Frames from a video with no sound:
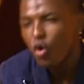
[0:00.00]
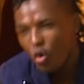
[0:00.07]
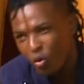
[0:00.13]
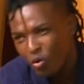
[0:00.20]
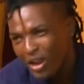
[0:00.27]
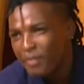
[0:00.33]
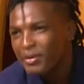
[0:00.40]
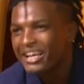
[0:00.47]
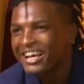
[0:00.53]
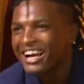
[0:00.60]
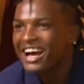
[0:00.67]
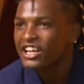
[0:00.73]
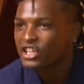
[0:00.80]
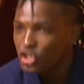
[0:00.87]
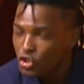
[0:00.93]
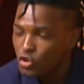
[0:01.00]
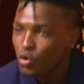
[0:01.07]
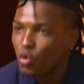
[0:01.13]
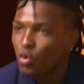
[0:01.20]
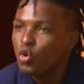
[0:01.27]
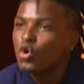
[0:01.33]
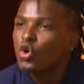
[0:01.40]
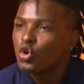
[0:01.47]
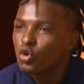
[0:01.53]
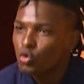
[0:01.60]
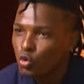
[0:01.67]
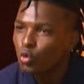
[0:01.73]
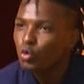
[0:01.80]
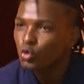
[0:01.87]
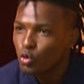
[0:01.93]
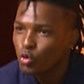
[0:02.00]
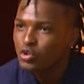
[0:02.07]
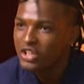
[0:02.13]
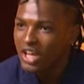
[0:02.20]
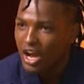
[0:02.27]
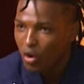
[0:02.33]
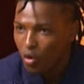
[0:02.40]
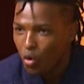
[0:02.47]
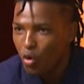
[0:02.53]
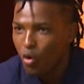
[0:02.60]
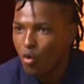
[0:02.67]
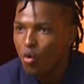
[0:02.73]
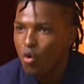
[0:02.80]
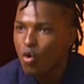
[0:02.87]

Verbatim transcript: okulabika nti nno tukutuusaako